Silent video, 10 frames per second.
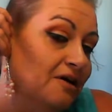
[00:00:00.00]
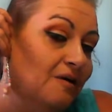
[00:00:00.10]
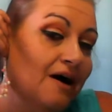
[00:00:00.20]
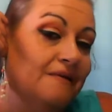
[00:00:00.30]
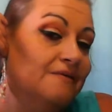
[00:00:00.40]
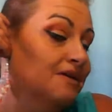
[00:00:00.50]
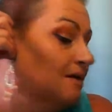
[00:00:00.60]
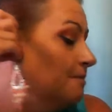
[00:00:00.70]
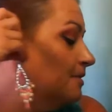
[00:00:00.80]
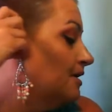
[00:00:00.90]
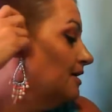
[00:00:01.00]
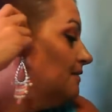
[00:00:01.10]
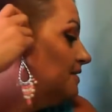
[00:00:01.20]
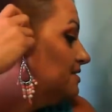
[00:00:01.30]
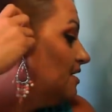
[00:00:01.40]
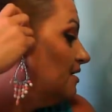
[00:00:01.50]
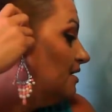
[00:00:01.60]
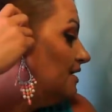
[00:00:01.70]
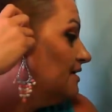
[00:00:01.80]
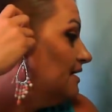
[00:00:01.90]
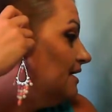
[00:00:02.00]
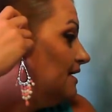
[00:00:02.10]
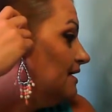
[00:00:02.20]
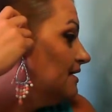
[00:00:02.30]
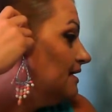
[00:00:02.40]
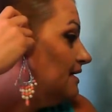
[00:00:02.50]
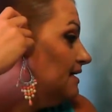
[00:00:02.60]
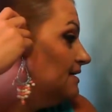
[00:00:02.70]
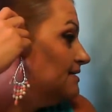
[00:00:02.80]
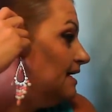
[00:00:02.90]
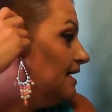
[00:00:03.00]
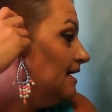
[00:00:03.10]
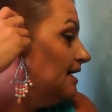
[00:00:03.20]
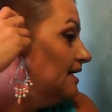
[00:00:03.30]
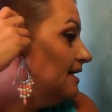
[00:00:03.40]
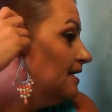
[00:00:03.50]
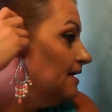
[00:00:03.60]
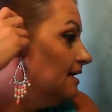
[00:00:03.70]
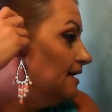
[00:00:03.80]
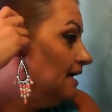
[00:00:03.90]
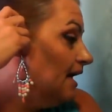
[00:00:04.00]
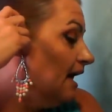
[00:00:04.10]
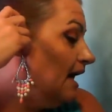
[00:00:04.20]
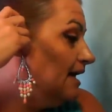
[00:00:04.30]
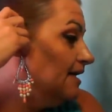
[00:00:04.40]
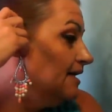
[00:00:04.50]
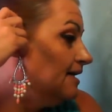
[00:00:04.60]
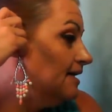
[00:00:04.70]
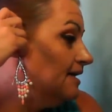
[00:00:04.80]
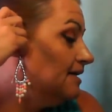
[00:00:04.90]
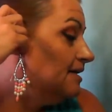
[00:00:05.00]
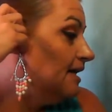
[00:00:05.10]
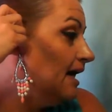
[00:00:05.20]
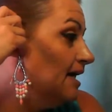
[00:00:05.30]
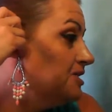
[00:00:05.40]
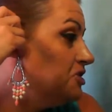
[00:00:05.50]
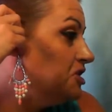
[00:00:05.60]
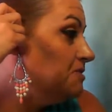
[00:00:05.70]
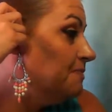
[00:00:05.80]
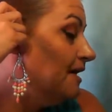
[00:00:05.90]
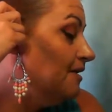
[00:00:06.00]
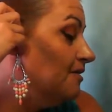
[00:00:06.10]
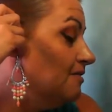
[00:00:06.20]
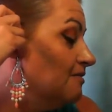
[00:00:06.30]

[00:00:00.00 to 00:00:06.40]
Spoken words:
I will not put earrings on. It is a hygiene matter.